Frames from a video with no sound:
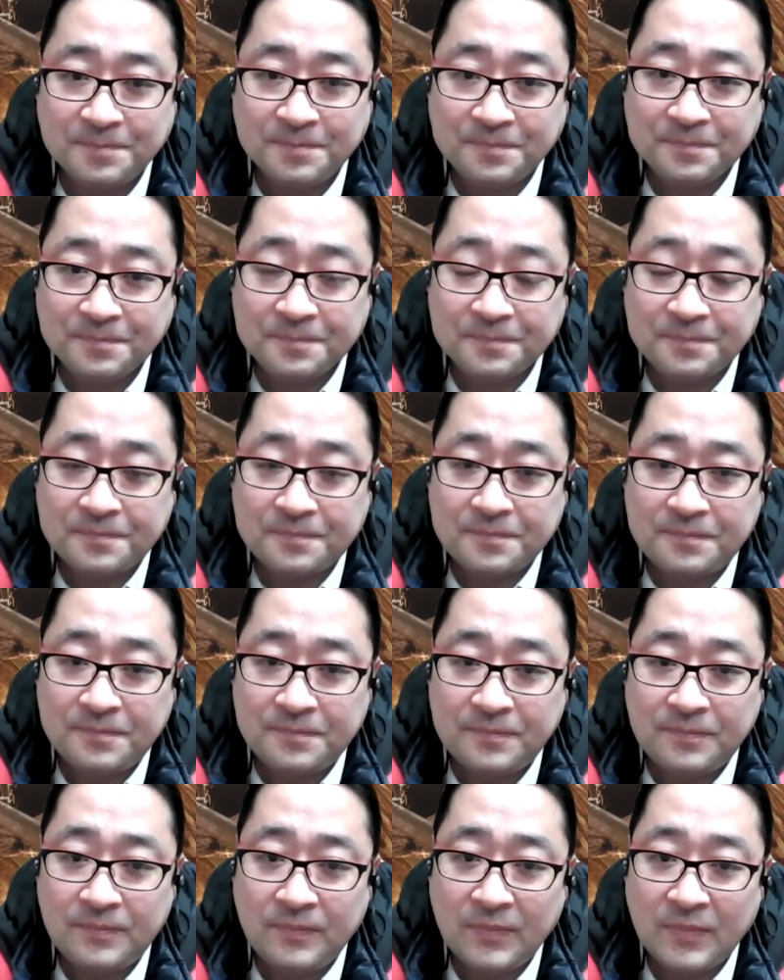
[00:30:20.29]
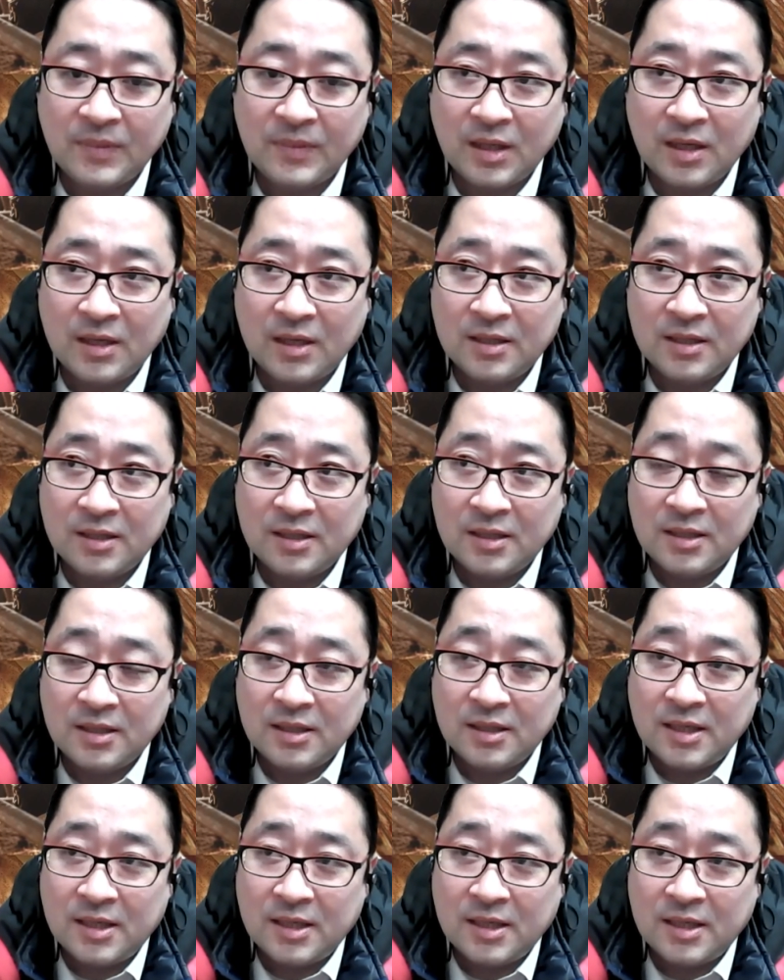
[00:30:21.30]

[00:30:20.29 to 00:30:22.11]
(silence)